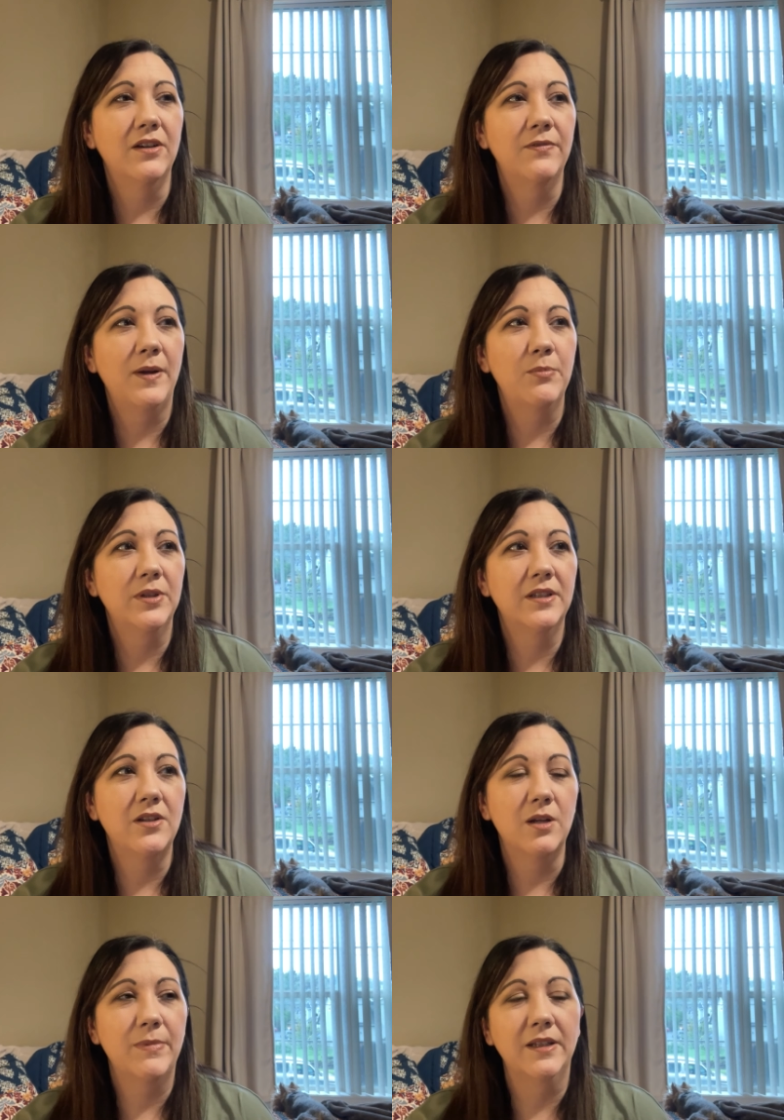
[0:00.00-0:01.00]
If I put the
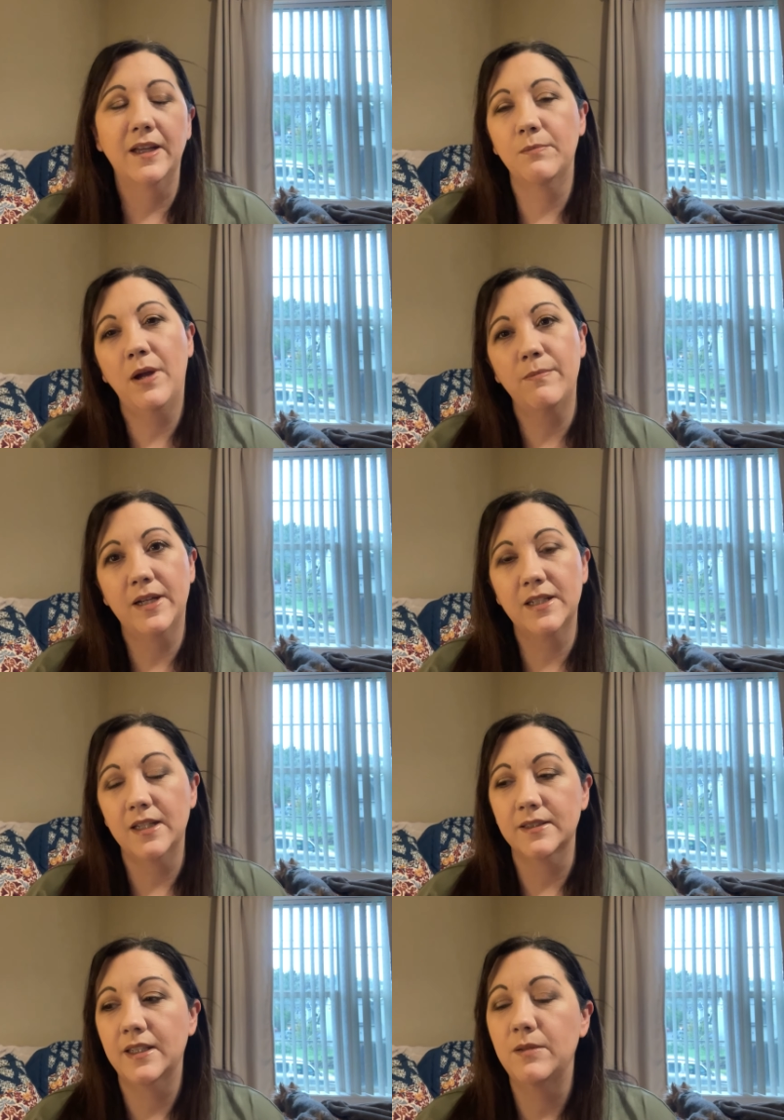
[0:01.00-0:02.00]
dog bed like by my
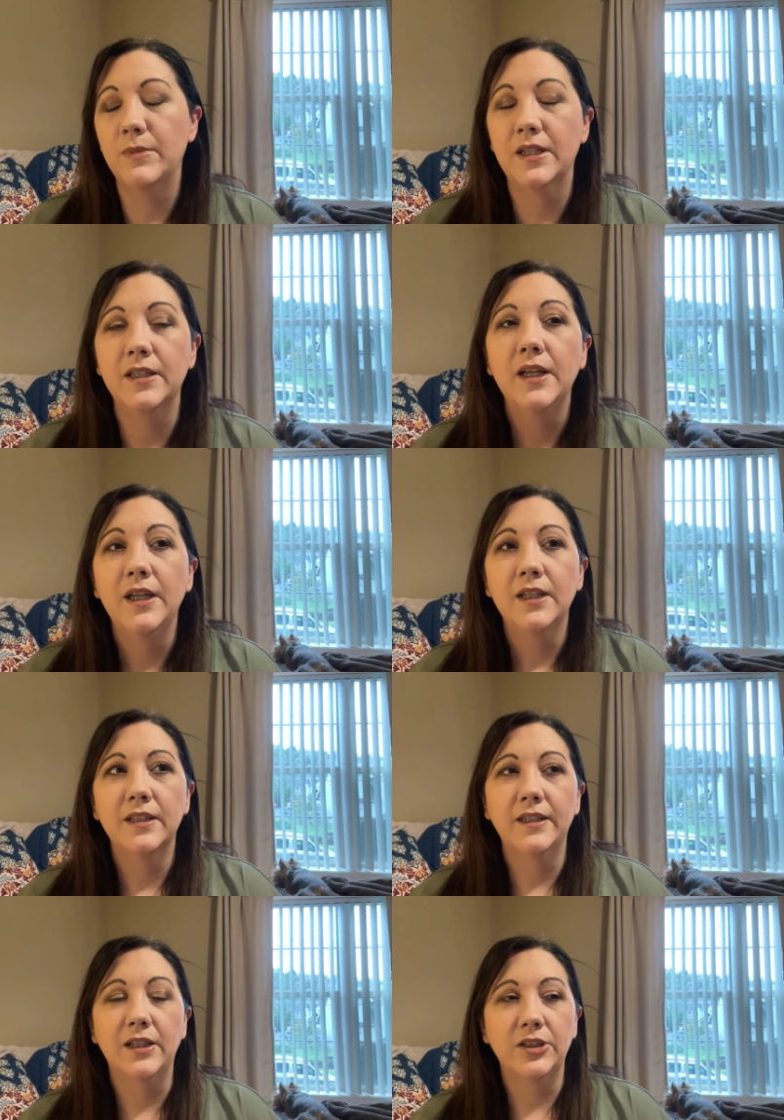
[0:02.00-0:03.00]
desk, he may
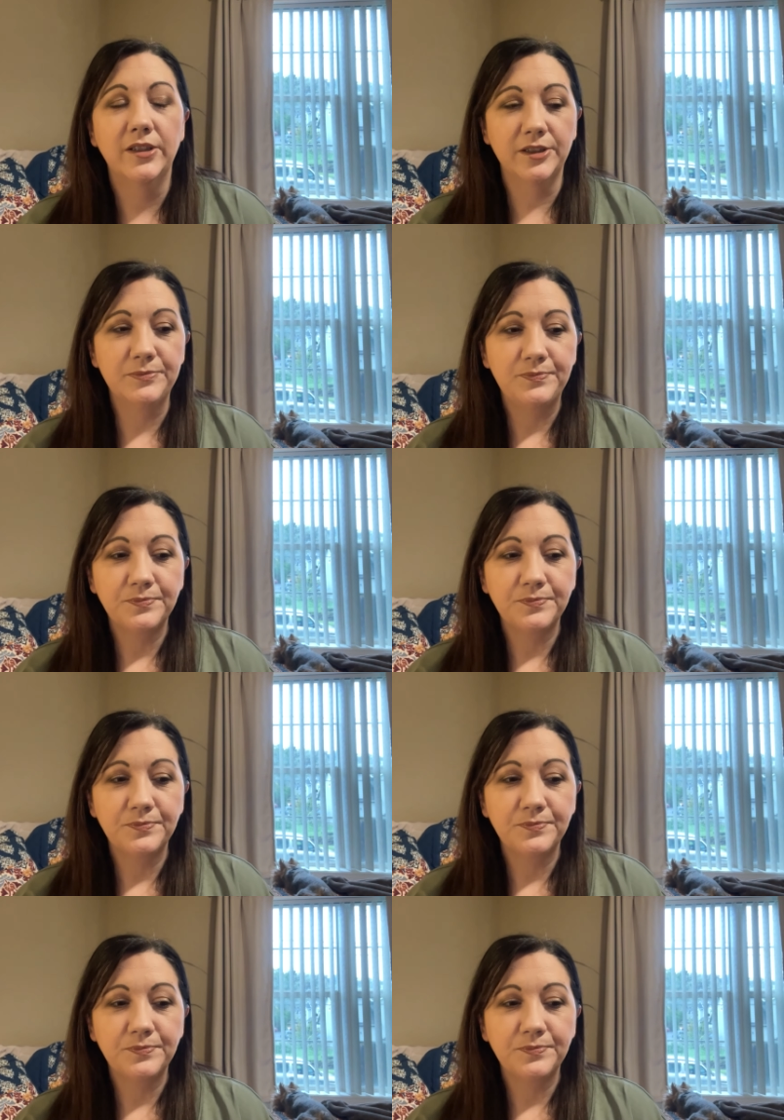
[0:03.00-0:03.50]
lay down in there.